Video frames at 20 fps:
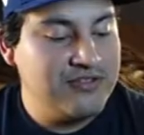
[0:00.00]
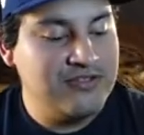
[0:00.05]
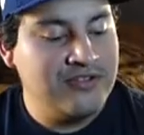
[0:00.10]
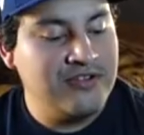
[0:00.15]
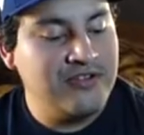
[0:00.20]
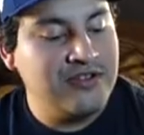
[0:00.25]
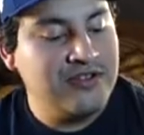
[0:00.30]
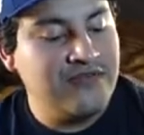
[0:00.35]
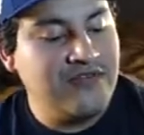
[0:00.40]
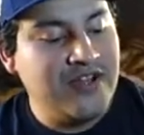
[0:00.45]

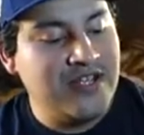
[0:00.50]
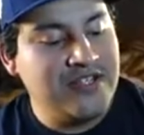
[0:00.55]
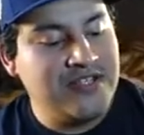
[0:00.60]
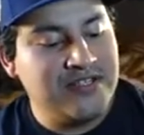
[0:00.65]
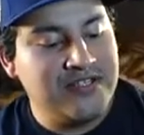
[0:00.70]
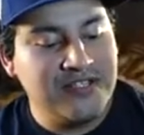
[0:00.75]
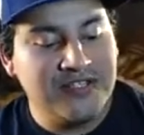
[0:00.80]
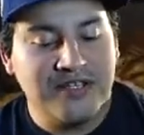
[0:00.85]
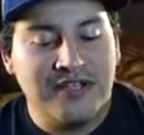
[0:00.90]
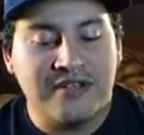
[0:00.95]
the only fighting
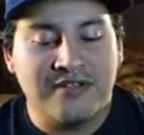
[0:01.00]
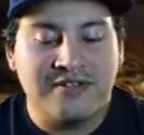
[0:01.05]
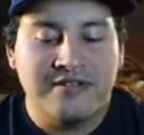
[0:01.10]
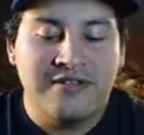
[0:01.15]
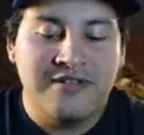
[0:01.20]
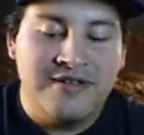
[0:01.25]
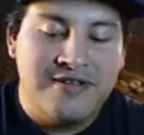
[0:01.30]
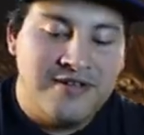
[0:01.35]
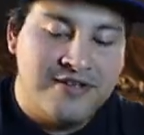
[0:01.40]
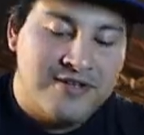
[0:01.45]
in this set.
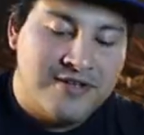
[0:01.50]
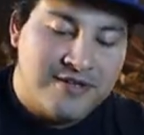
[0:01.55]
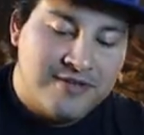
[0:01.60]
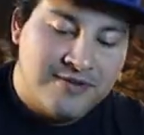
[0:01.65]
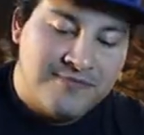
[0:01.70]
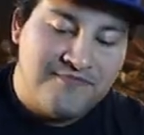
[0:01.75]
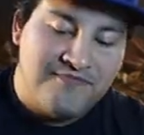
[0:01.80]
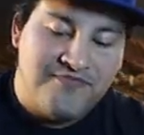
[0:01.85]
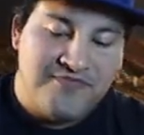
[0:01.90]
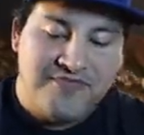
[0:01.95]

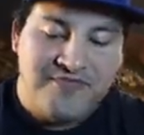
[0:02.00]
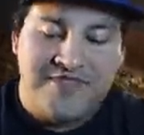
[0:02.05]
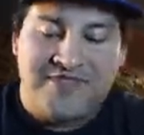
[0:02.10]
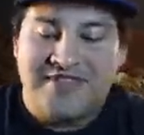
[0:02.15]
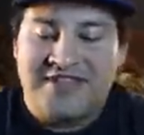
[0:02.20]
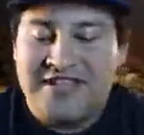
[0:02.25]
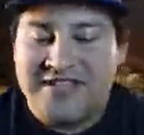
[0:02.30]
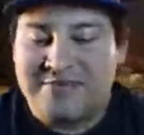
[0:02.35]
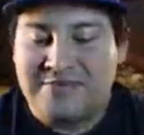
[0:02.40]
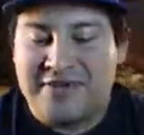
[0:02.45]

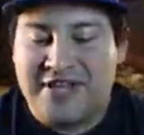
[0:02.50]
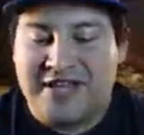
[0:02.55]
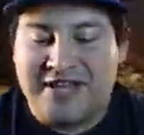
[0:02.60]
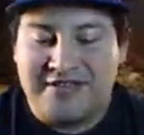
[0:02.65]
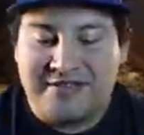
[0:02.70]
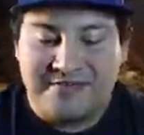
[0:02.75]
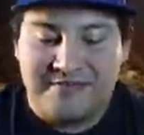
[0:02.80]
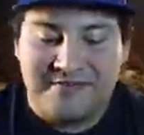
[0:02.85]
Next pack.